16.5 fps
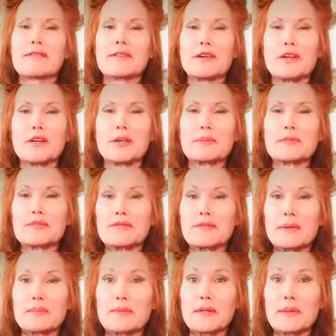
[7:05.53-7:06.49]
herbs
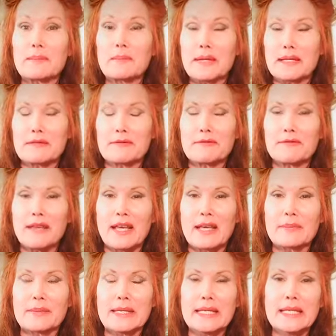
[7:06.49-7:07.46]
from the mint
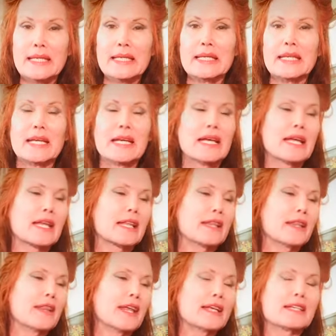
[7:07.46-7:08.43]
family
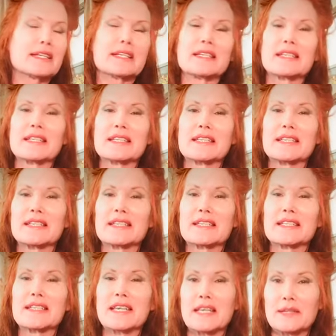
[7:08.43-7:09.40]
that
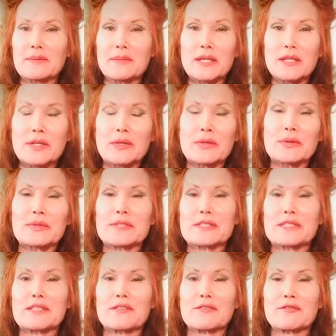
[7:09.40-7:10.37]
can be
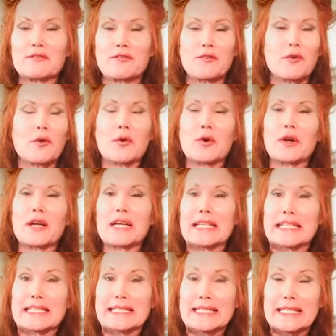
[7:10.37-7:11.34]
used for
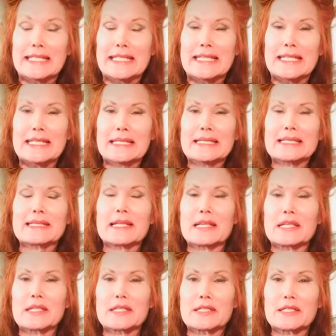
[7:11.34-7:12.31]
teas,
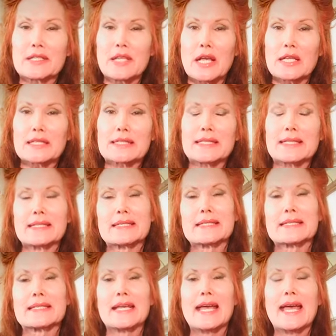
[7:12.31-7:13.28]

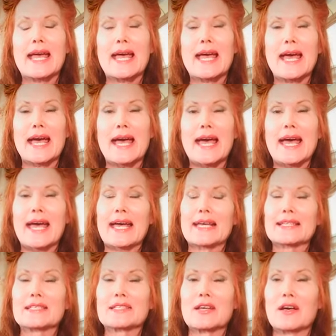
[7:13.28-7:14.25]
sauces,
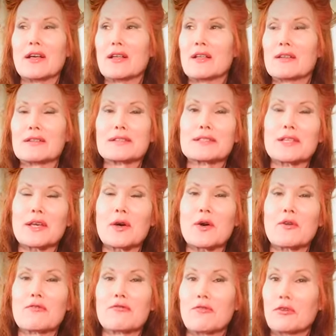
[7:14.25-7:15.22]
and also
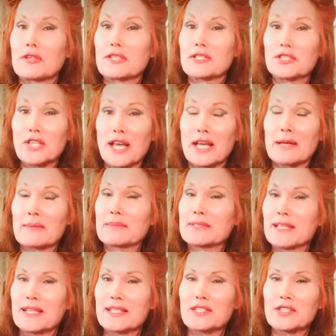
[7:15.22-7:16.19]
for jams
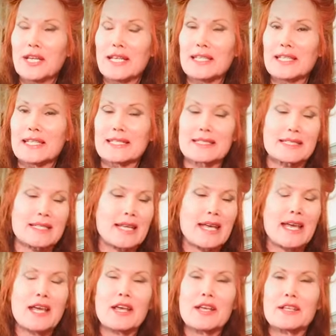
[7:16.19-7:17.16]
and jellies.
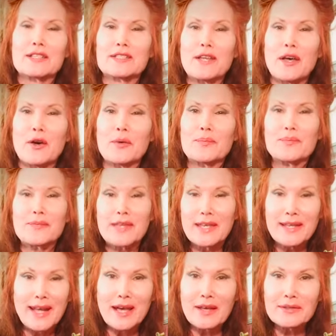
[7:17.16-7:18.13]
So get
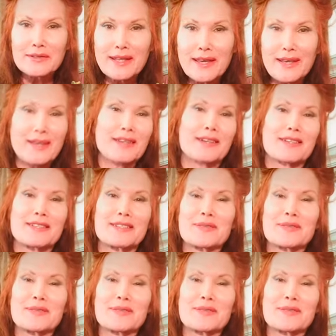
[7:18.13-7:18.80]
out there,